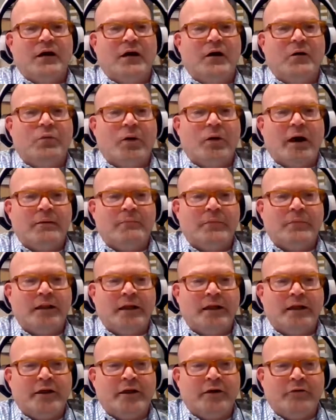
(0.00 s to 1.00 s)
a white
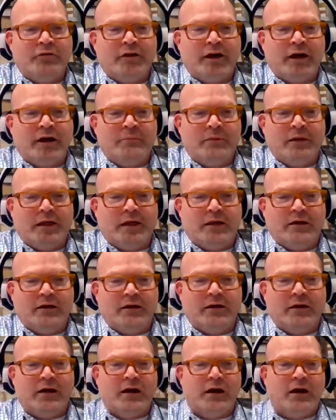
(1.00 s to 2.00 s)
millennial family,
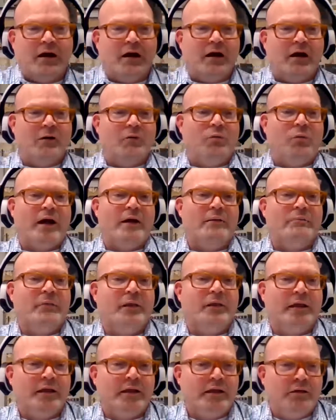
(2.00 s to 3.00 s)
a white
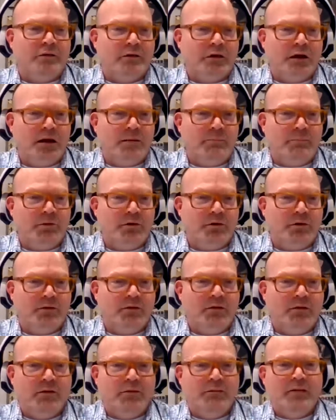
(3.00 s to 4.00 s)
millennial
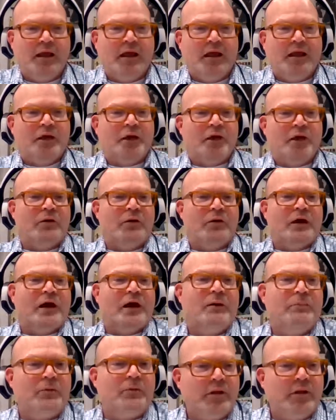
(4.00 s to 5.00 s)
couple, you know, a
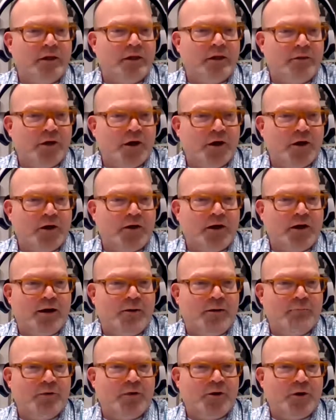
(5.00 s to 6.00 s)
couple in their
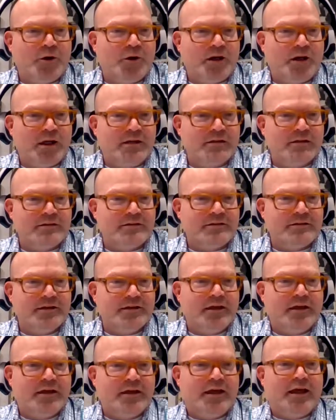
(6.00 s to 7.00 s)
30s.
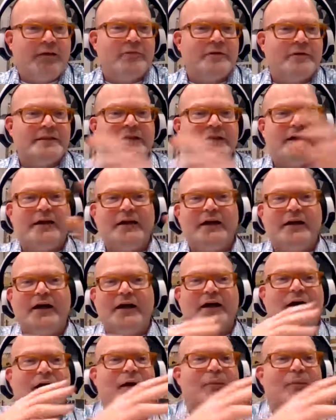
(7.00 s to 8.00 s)
It was
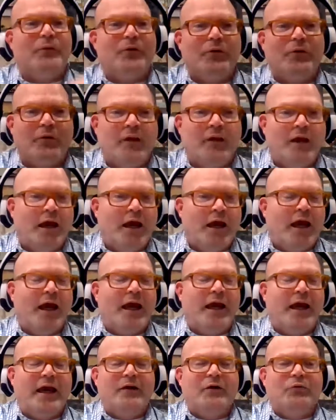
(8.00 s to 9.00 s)
a couple
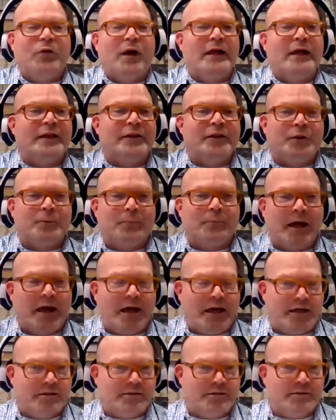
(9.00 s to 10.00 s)
riding their
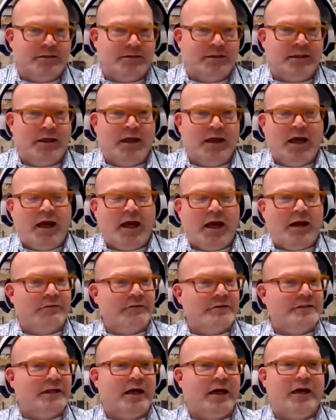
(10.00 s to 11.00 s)
bikes. And I
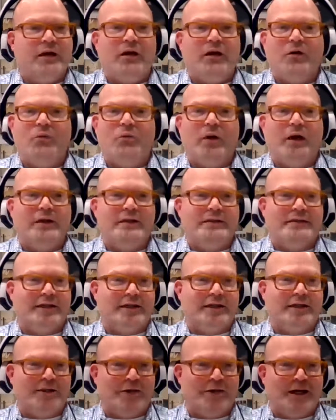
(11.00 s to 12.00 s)
was like, wait a
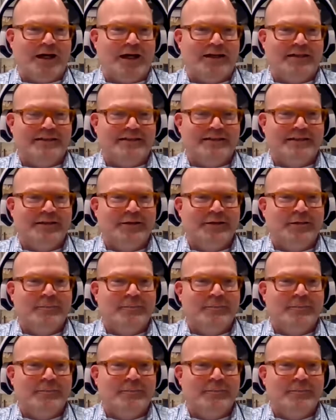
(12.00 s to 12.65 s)
second, you guys.